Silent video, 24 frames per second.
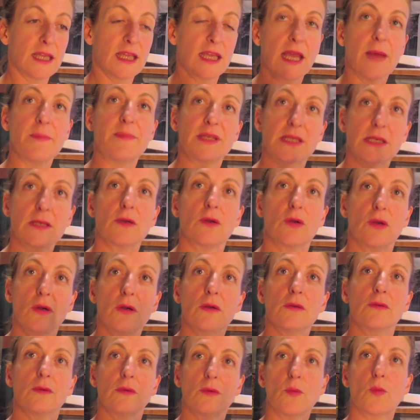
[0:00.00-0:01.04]
kept
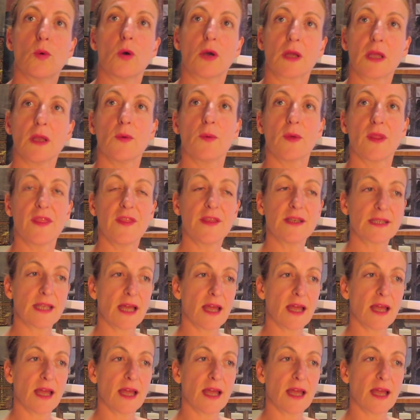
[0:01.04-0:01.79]
working with this